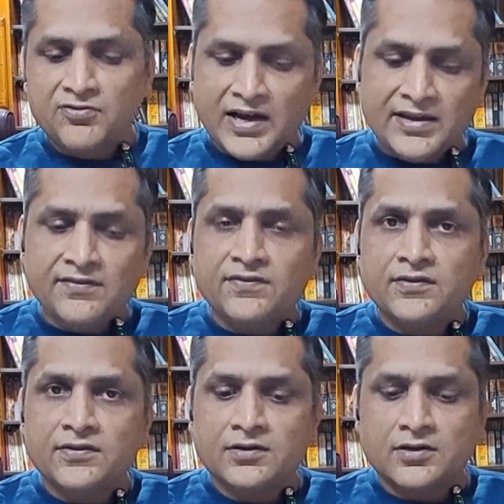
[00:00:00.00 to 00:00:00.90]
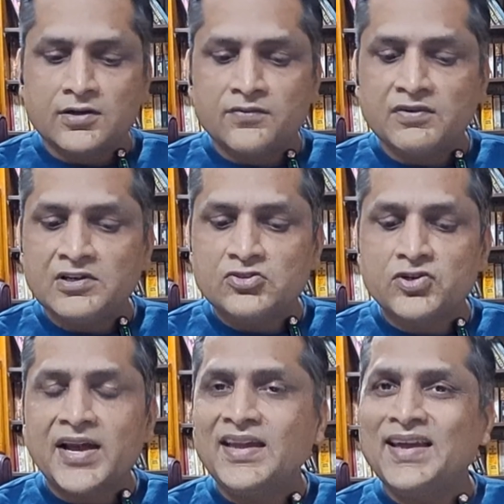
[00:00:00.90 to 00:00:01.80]
Five, we will
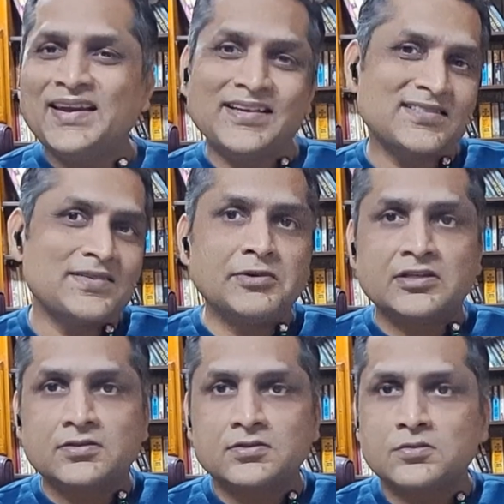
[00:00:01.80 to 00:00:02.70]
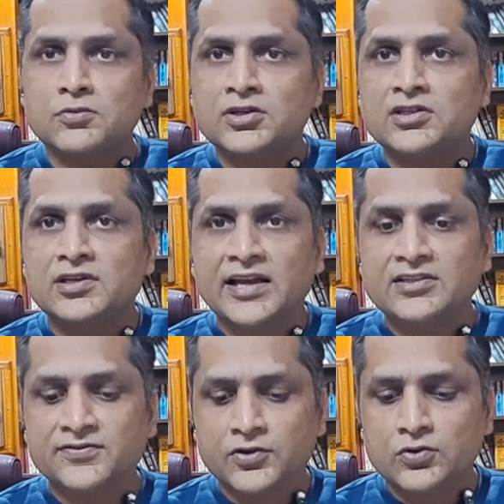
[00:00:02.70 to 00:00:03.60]
try and estimate what the
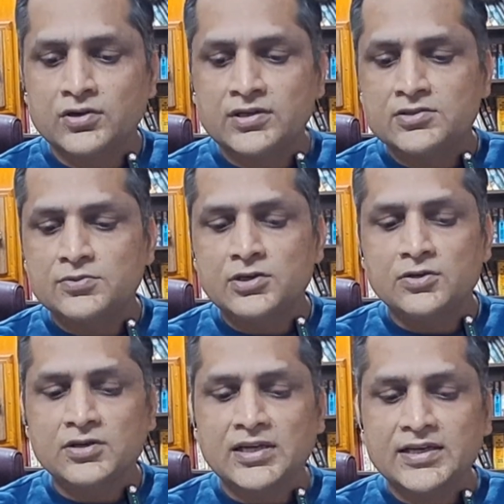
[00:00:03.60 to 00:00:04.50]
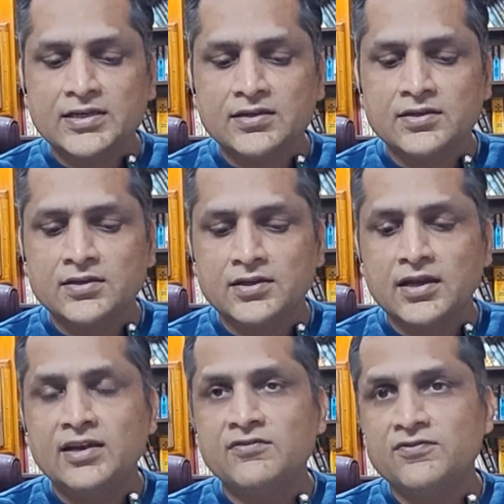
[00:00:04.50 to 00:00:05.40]
next few years will look like.
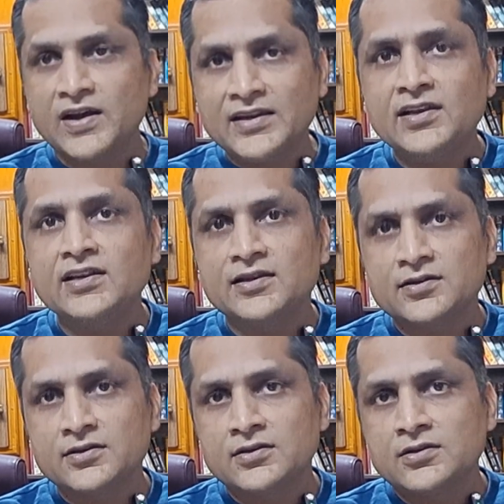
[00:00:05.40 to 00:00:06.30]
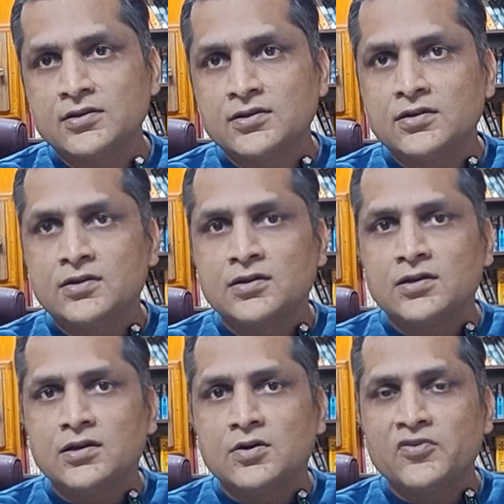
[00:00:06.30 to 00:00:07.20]
And finally,
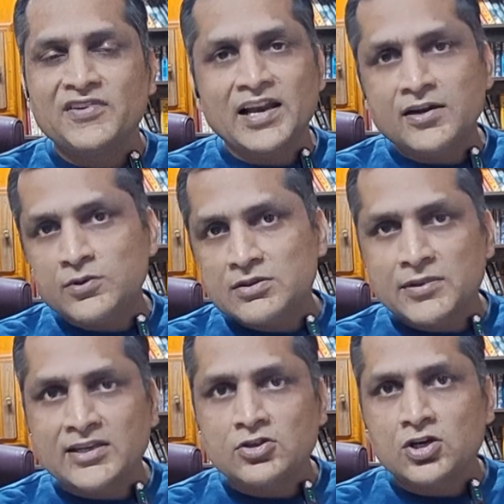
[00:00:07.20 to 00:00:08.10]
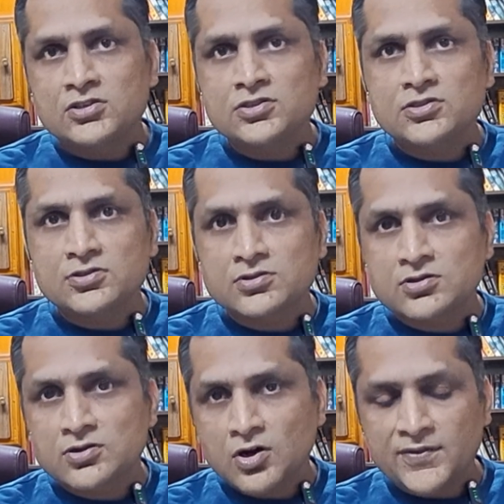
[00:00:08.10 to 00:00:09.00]
we will end with my thoughts
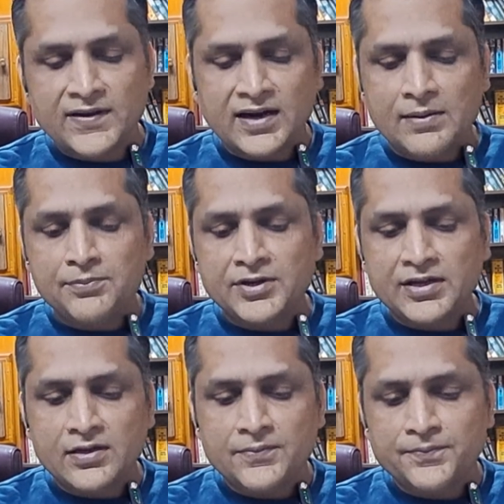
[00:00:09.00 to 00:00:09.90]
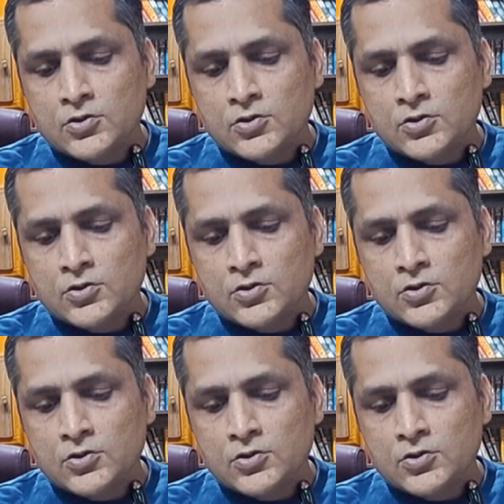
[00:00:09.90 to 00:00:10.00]
on the company.